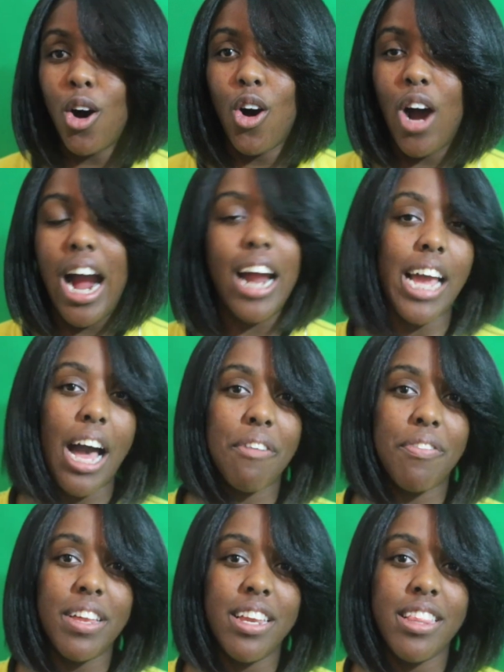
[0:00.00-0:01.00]
Or are
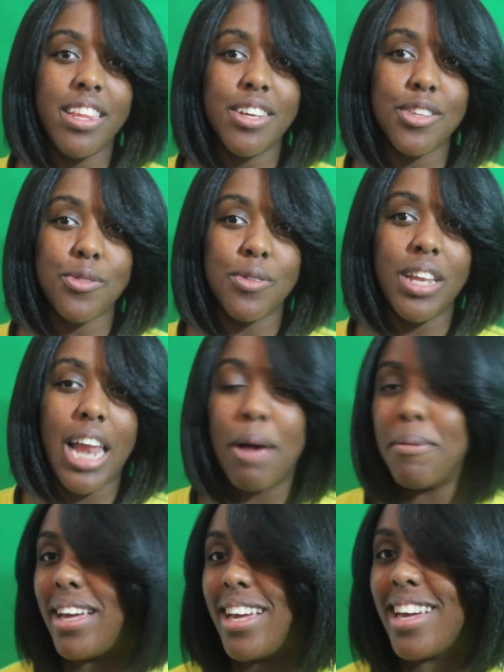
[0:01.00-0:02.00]
y'all feeling this one?
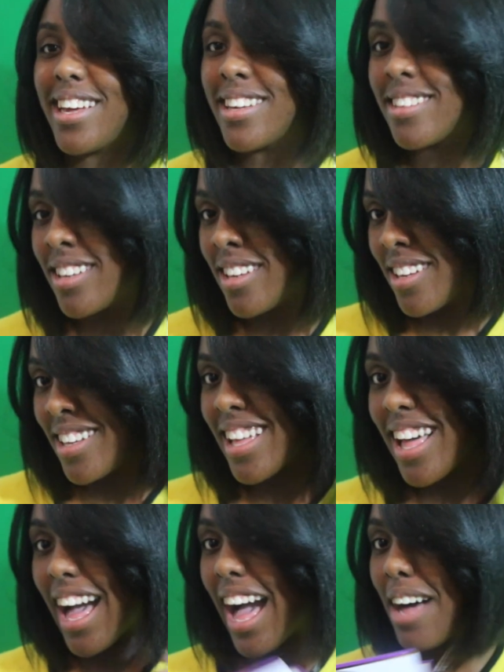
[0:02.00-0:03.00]
I mean,
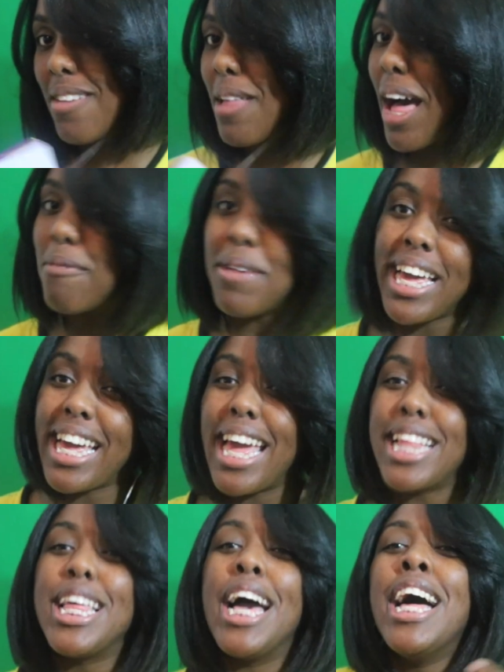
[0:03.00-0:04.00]
I'm, I
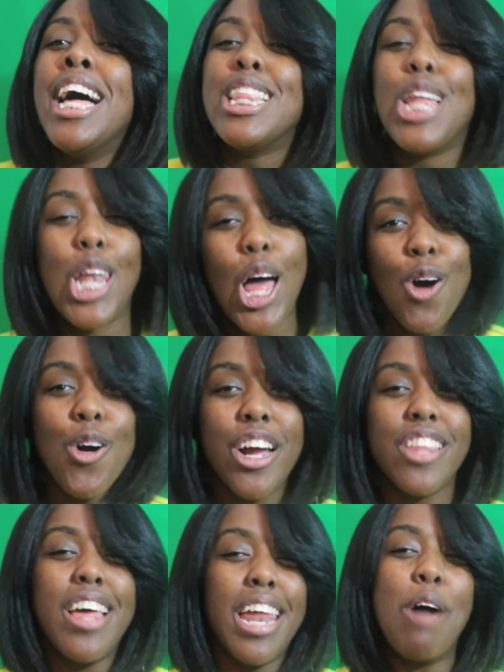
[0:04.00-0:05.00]
mean, the, the
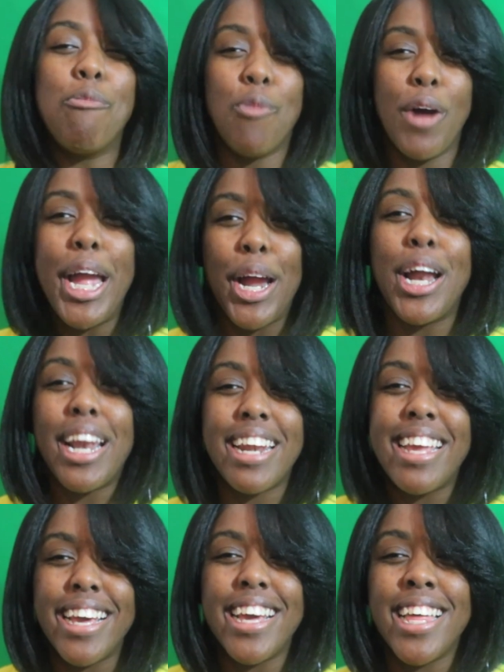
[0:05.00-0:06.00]
longer that I'm
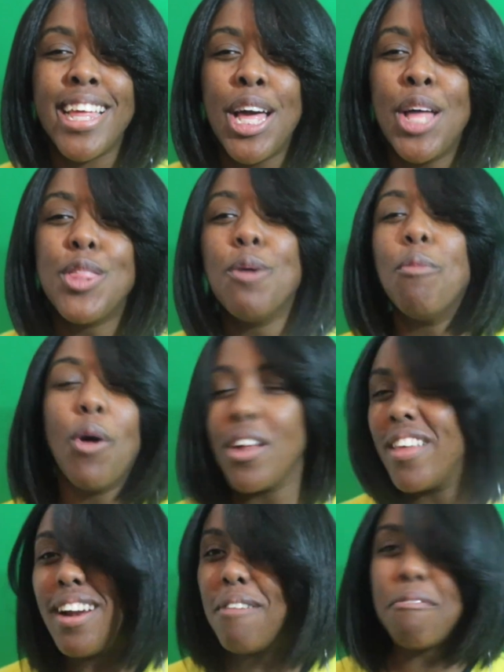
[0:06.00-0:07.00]
wearing it, the
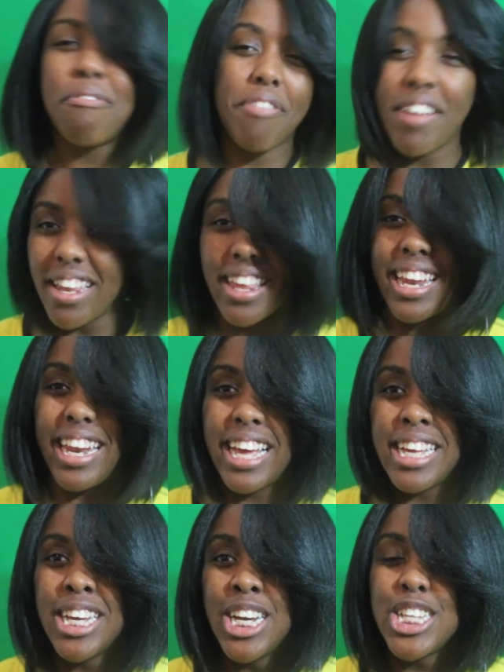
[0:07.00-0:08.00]
more that I'm feeling
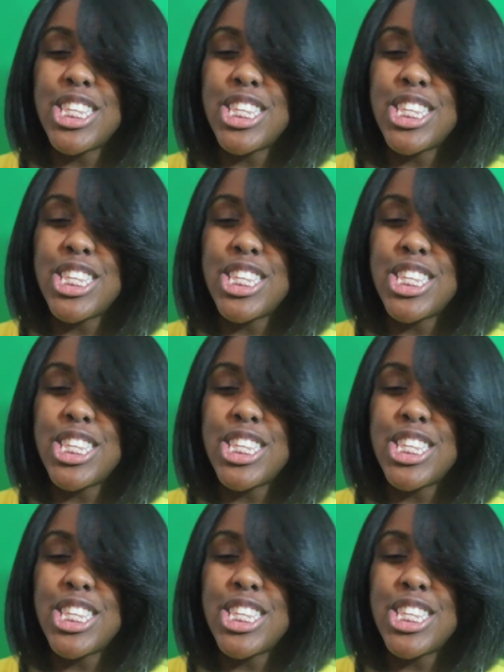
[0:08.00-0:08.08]
it.